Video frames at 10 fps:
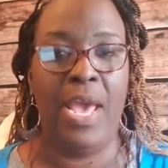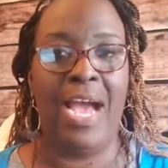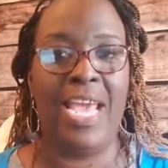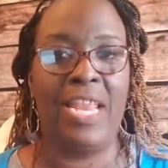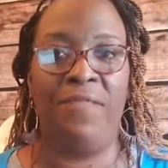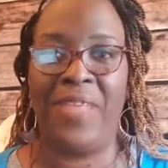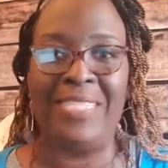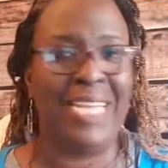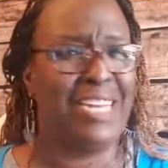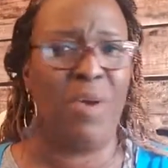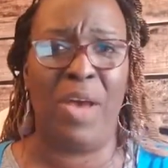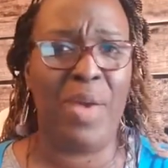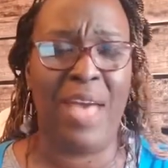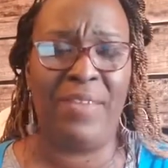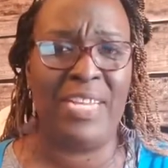Uh, and if they say, no, I
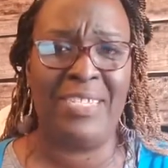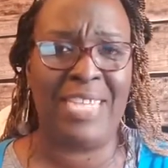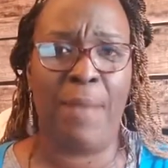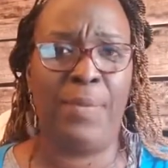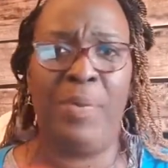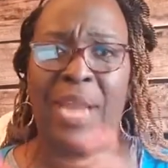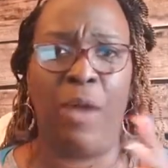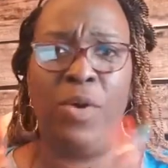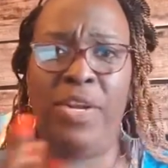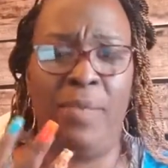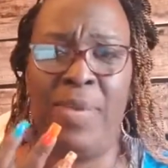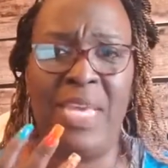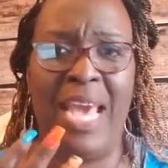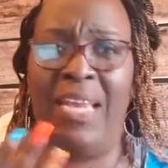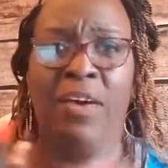don't have an example, but I want it to be
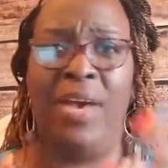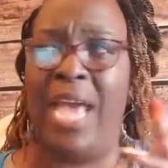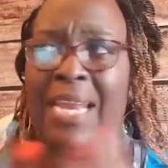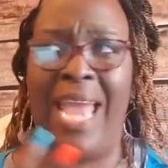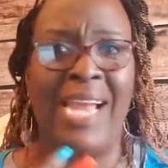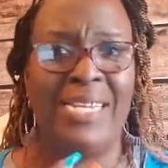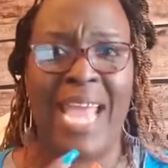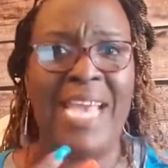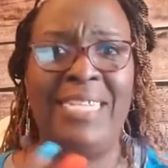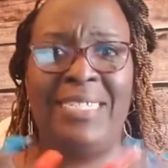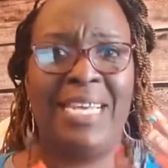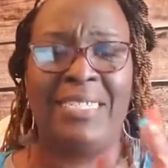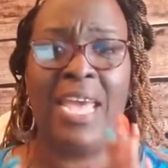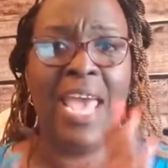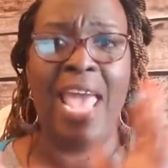yellow. I like
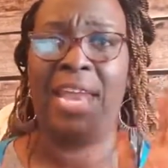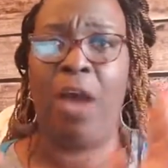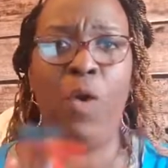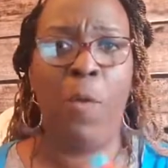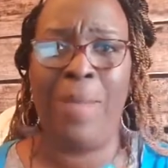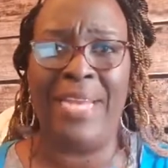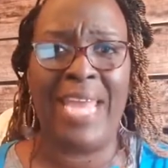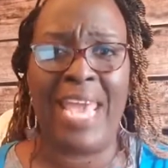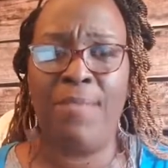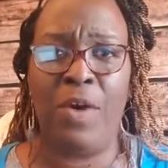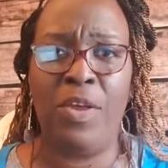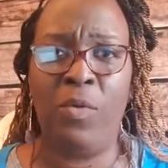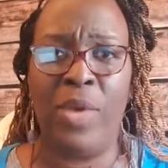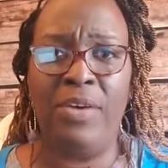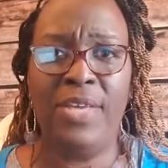daisies and I want my name on it,
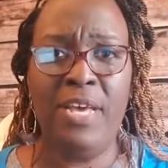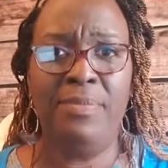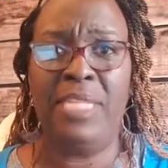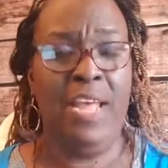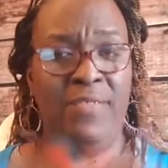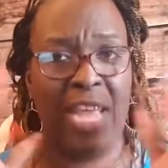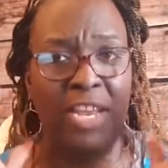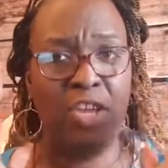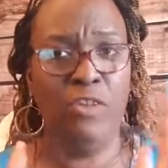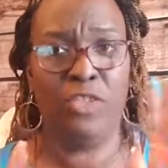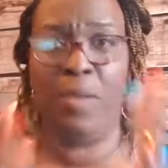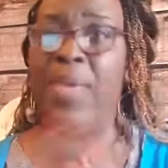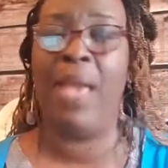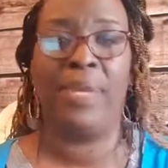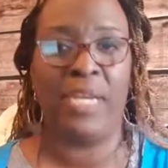Williams. Then you should
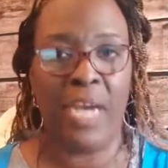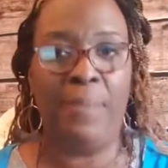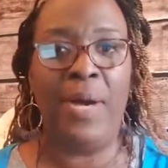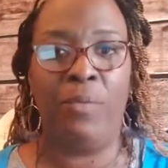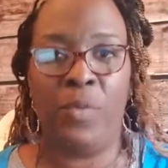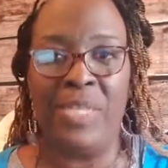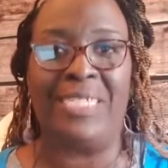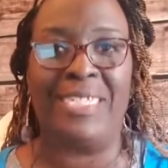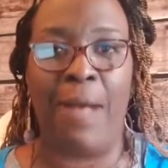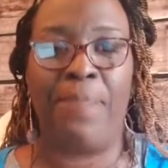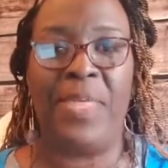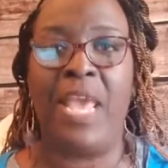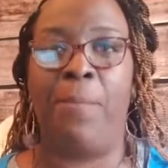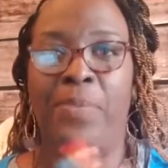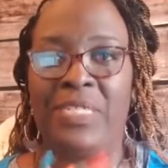be able to come up with something
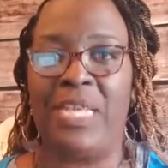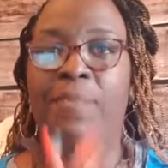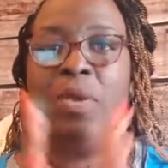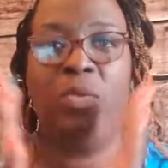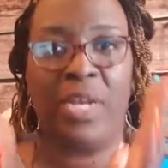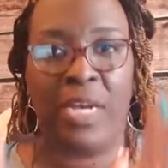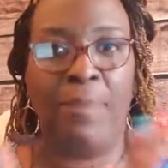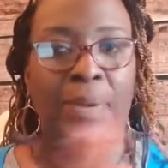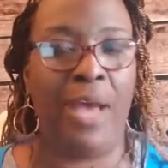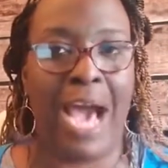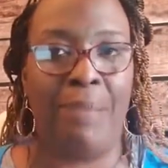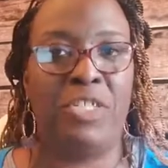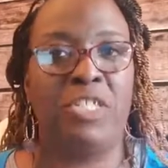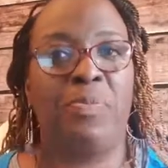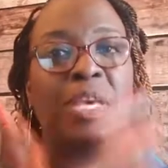and present me with a couple of
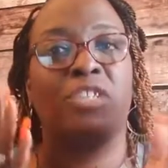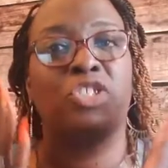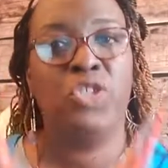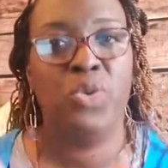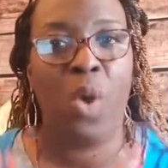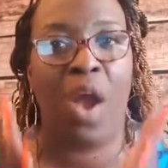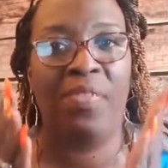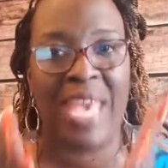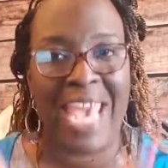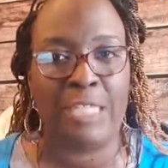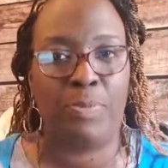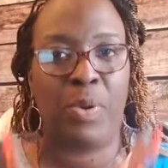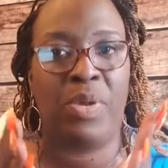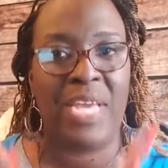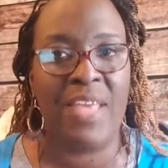options because you are the
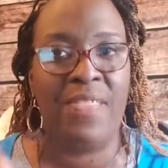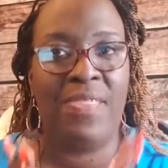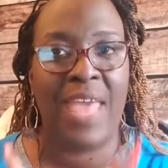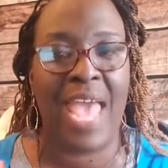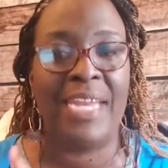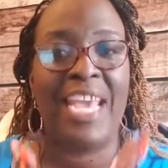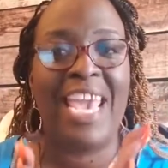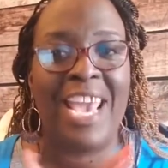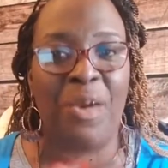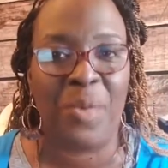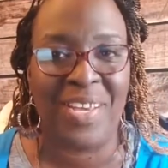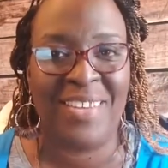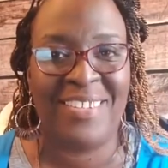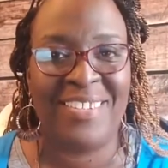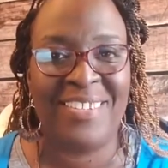expert in that area.